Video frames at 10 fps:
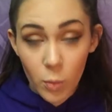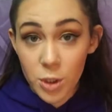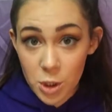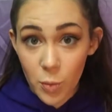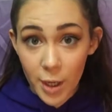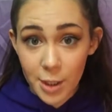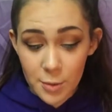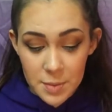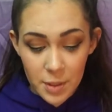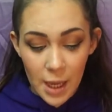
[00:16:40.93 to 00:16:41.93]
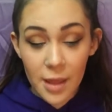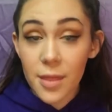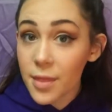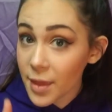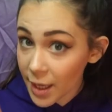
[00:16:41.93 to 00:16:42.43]
What you want to do is put a
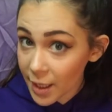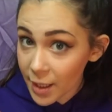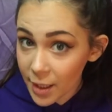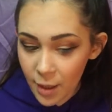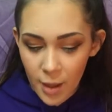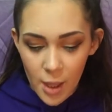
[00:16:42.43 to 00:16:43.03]
thin